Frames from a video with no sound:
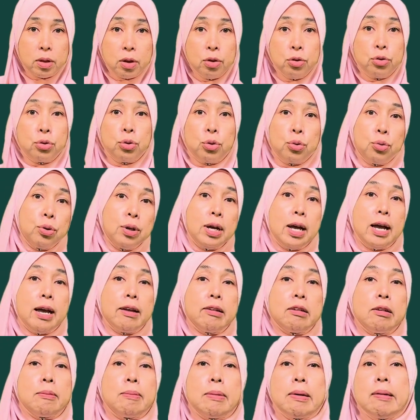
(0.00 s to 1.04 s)
So
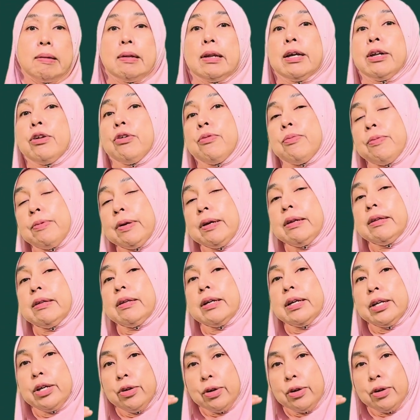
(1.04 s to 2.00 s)
as a pipeline operator,